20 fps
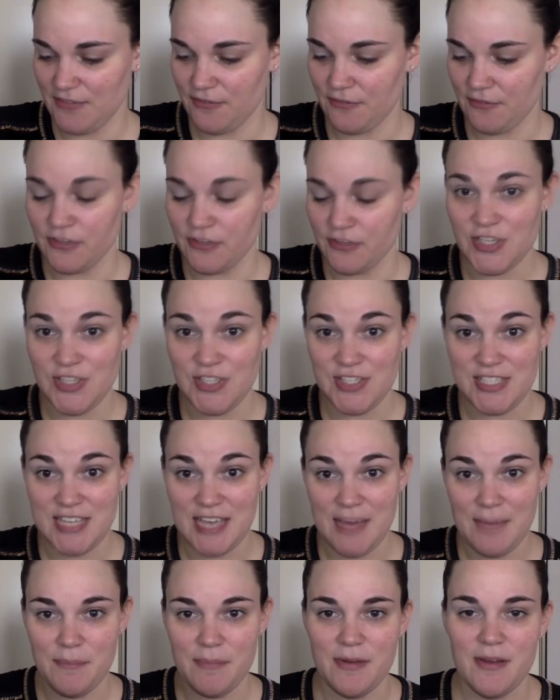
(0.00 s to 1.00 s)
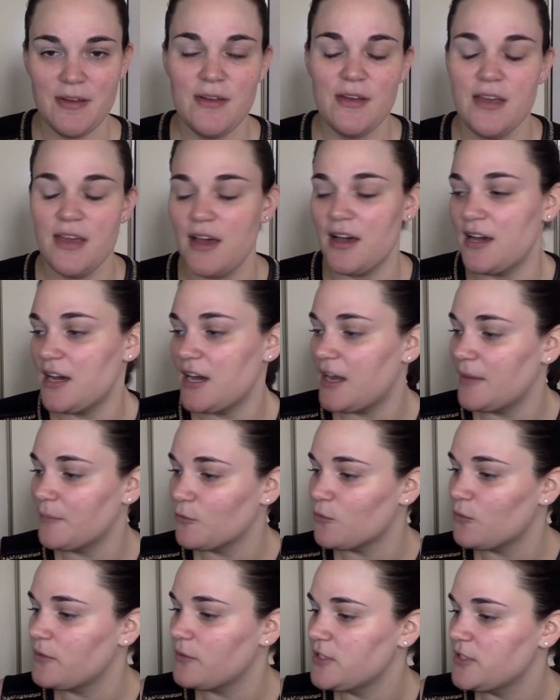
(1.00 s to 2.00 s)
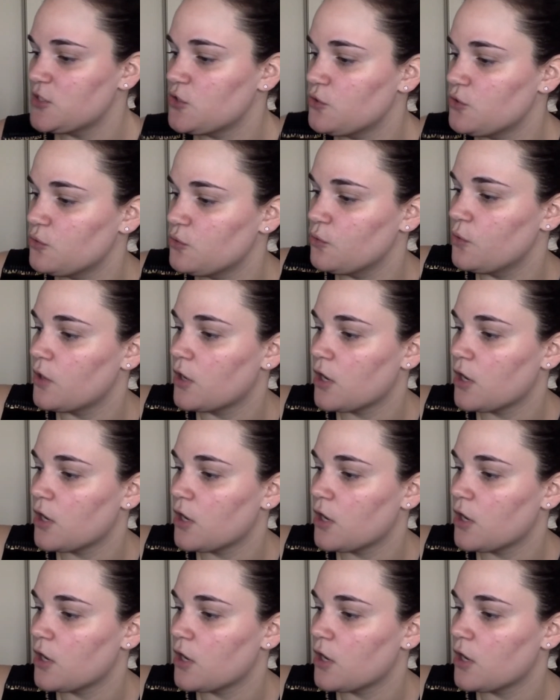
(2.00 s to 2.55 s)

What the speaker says: First step, I'm going to